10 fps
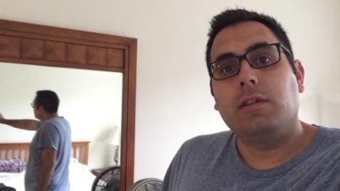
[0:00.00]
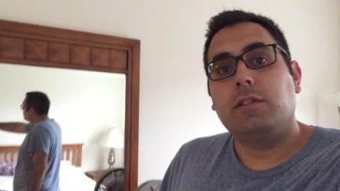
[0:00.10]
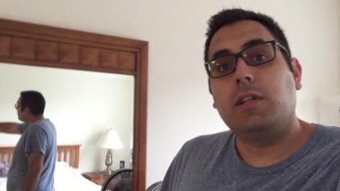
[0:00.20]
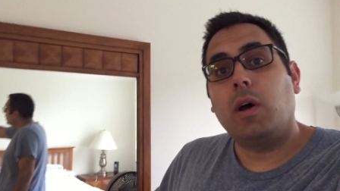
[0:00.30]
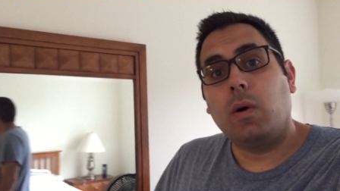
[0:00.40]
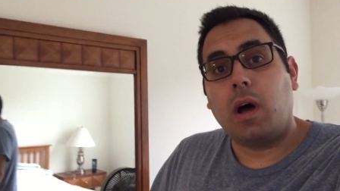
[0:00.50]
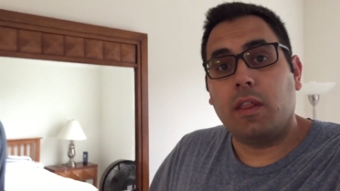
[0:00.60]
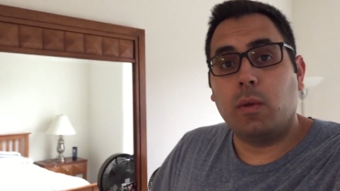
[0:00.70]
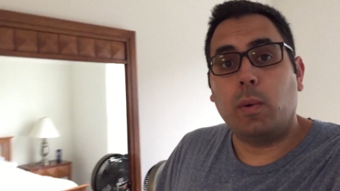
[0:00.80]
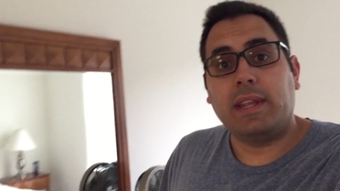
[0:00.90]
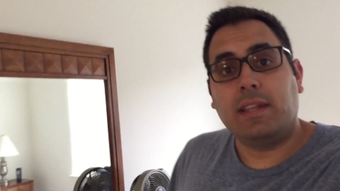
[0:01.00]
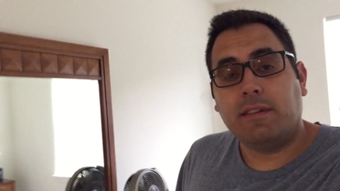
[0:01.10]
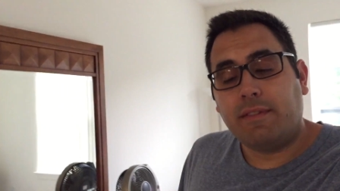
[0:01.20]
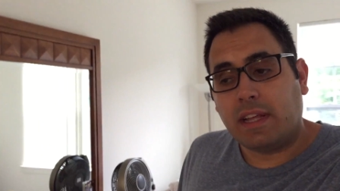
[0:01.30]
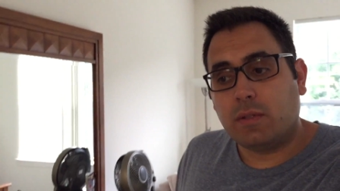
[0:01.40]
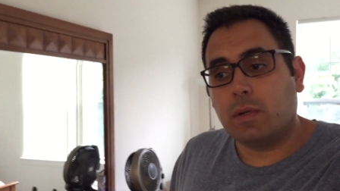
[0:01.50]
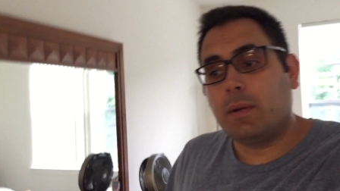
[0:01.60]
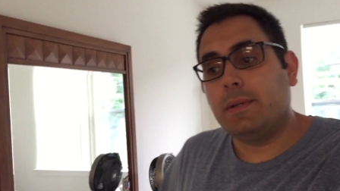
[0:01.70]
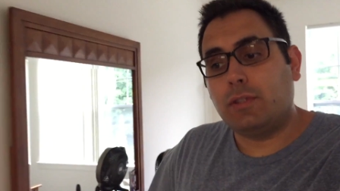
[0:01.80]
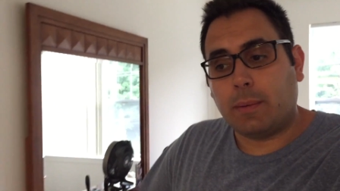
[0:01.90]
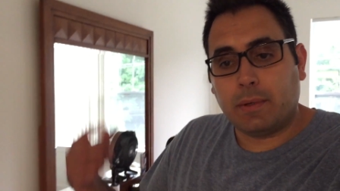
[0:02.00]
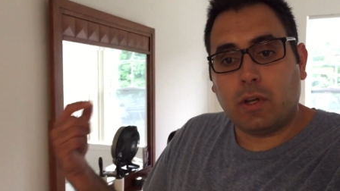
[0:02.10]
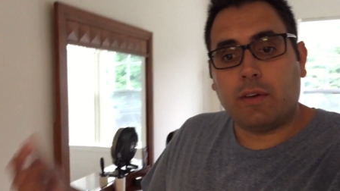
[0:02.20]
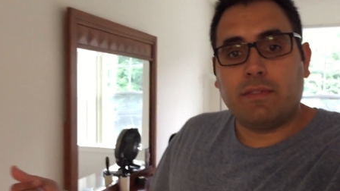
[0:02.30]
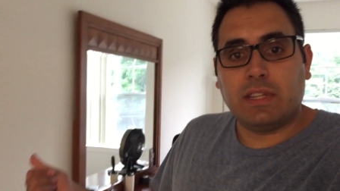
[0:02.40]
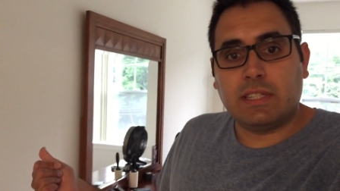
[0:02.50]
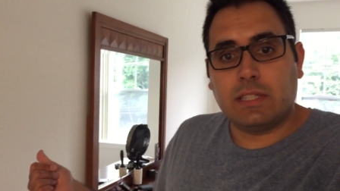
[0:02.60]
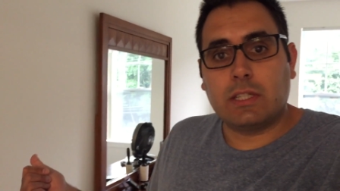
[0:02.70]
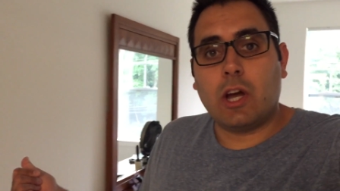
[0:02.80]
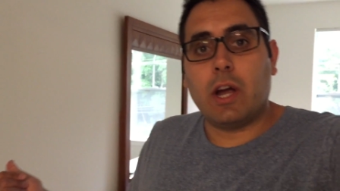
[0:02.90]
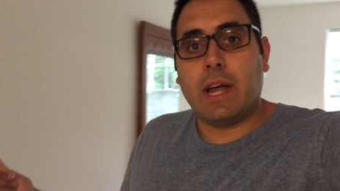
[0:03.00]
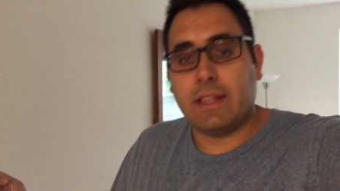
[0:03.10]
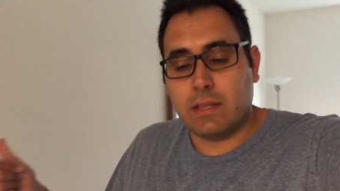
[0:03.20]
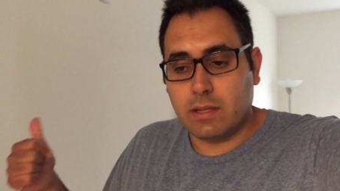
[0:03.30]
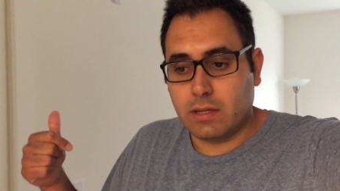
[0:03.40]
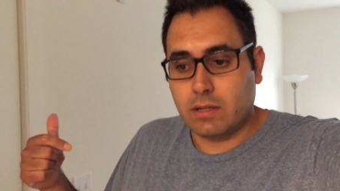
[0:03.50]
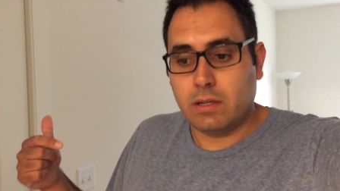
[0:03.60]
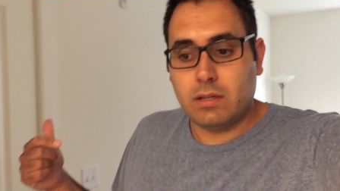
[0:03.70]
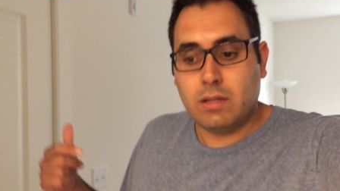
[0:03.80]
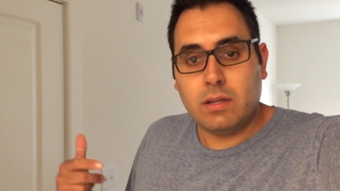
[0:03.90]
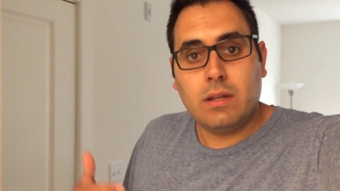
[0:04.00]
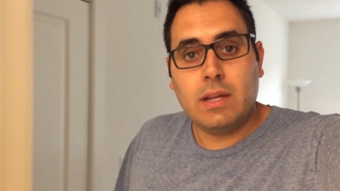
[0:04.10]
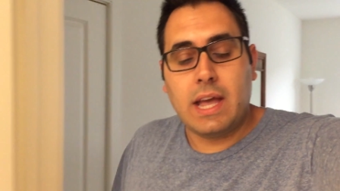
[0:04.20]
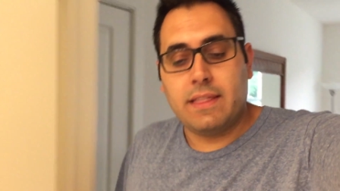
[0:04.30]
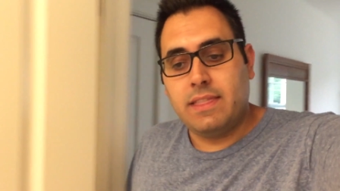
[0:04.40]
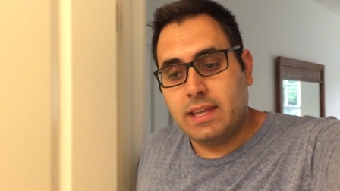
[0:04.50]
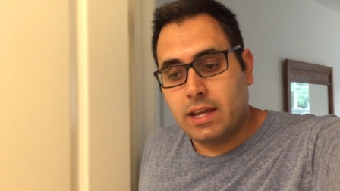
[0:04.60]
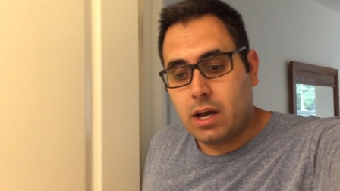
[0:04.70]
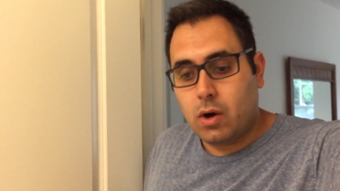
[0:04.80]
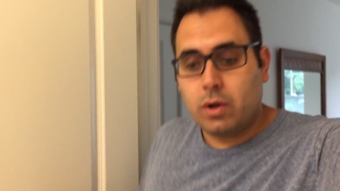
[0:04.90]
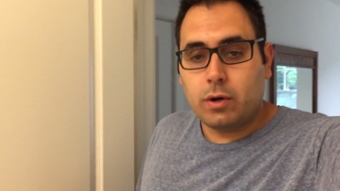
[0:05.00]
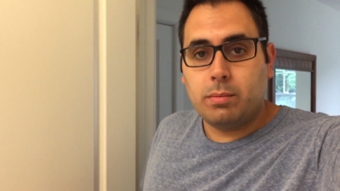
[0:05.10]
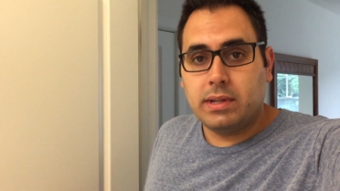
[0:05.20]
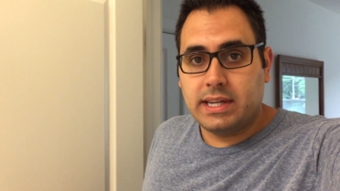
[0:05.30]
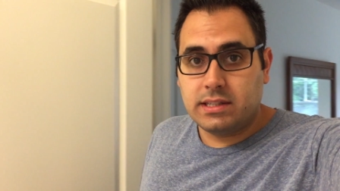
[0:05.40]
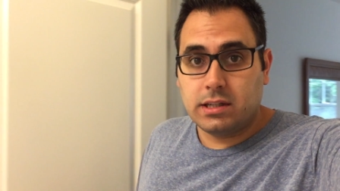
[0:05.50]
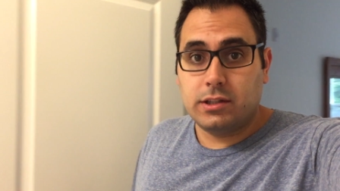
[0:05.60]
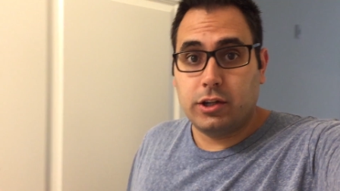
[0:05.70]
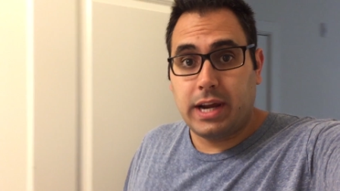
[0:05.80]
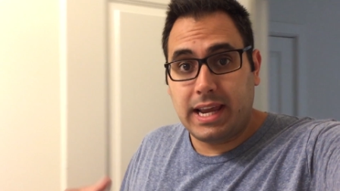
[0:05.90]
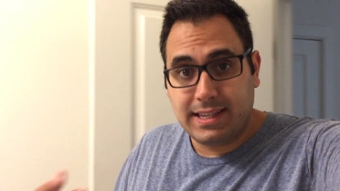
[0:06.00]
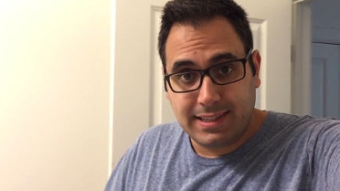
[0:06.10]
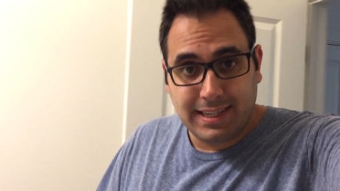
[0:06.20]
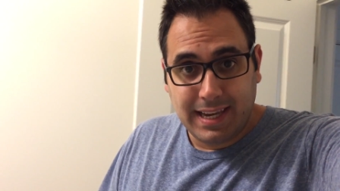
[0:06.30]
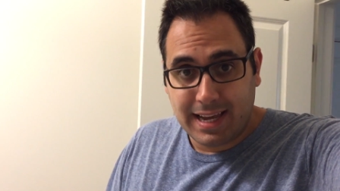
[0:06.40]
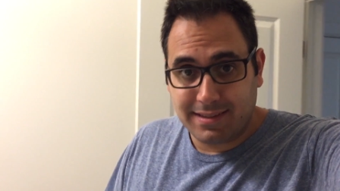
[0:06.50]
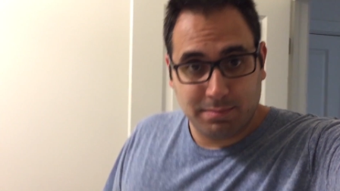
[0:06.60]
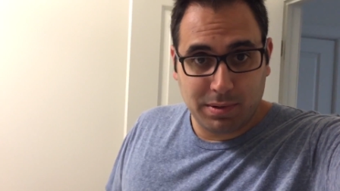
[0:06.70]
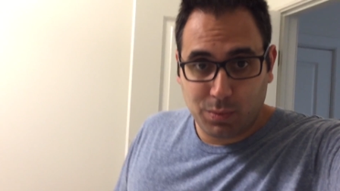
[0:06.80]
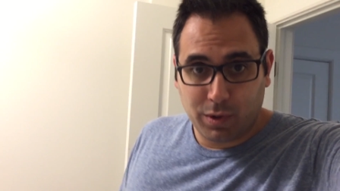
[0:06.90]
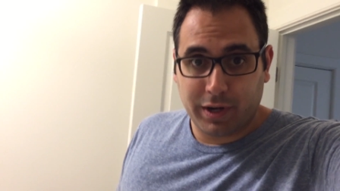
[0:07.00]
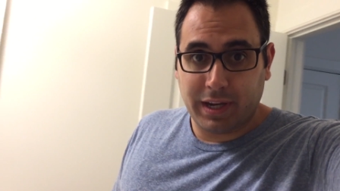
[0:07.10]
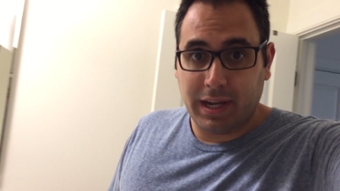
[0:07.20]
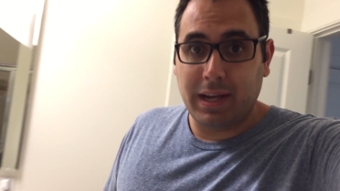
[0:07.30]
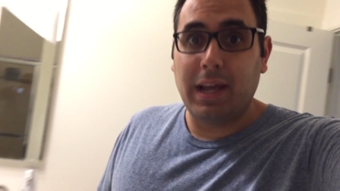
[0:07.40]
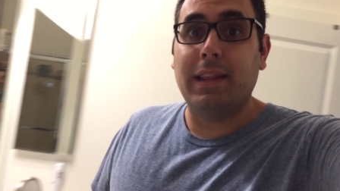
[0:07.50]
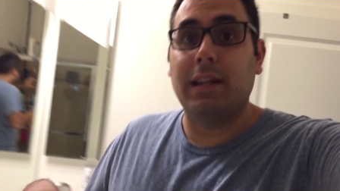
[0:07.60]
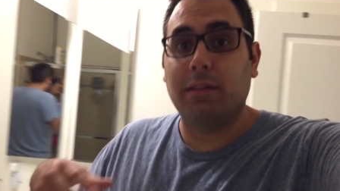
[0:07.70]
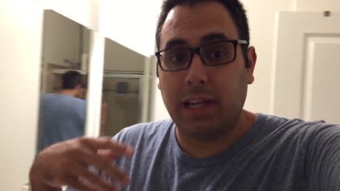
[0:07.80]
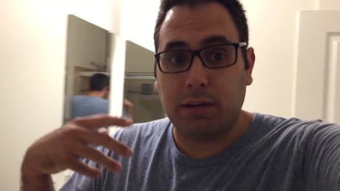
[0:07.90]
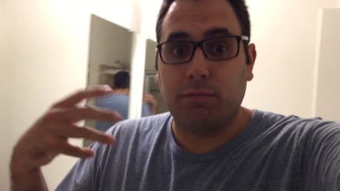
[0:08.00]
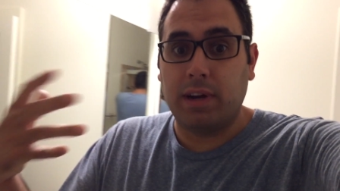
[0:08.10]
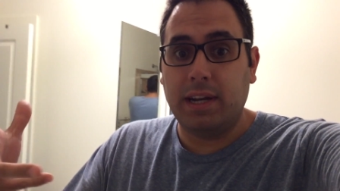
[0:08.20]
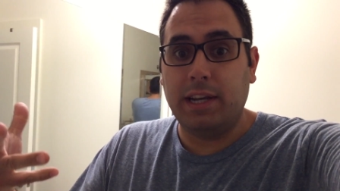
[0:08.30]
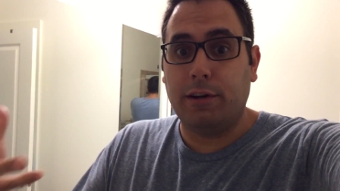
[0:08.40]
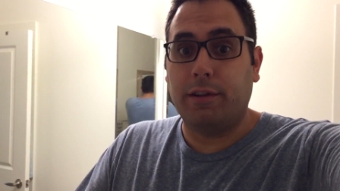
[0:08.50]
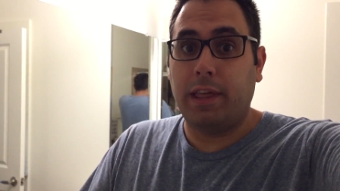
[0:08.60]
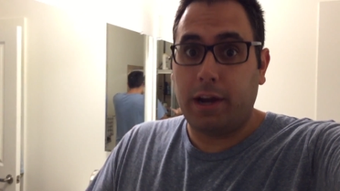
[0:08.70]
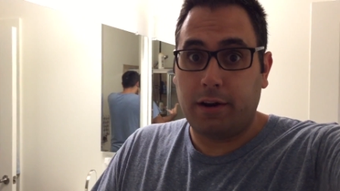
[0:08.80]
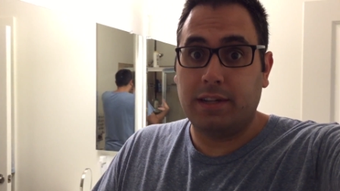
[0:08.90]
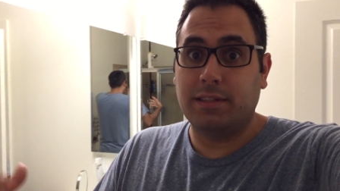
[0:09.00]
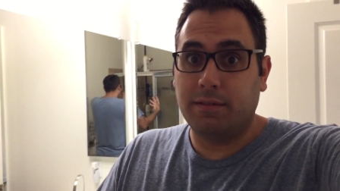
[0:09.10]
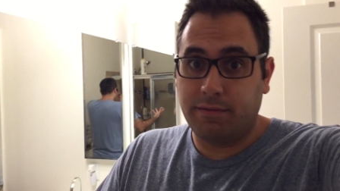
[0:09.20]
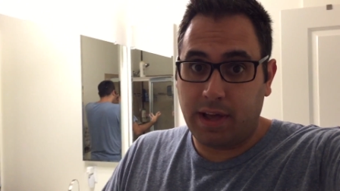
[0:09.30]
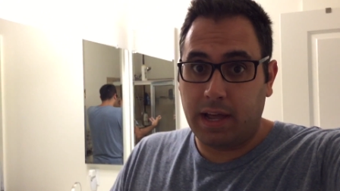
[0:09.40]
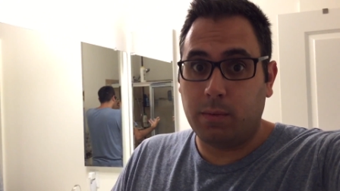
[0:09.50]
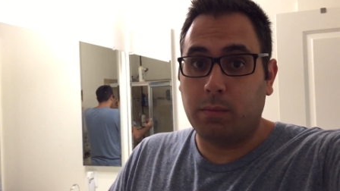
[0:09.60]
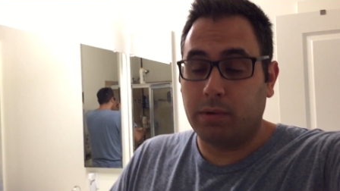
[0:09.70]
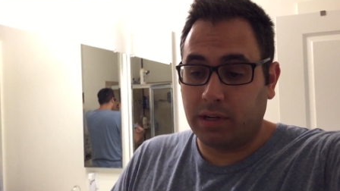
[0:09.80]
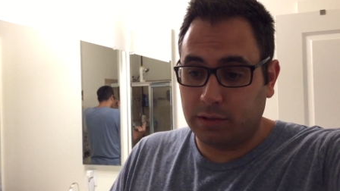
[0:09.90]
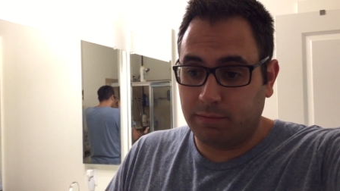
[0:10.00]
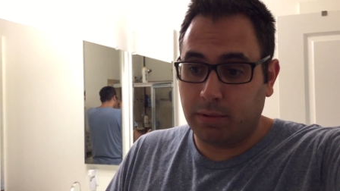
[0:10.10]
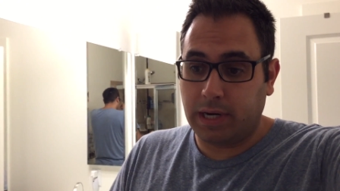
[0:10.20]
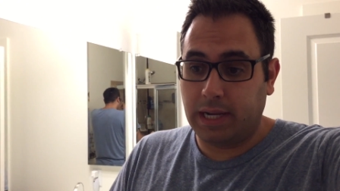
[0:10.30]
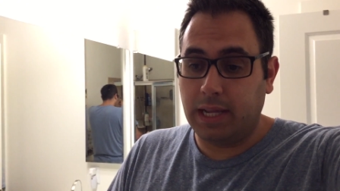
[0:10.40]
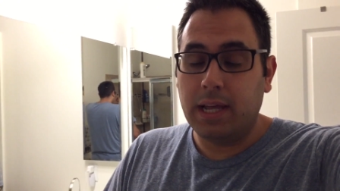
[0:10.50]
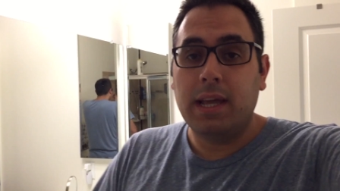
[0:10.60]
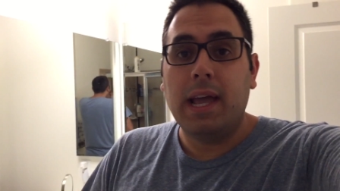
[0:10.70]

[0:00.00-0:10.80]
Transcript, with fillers: So on the way to the vets, we're gonna be dropping off Liz's car at the auto place because her AC hasn't been working. And then like right near there is the vet. We'll bring Brady.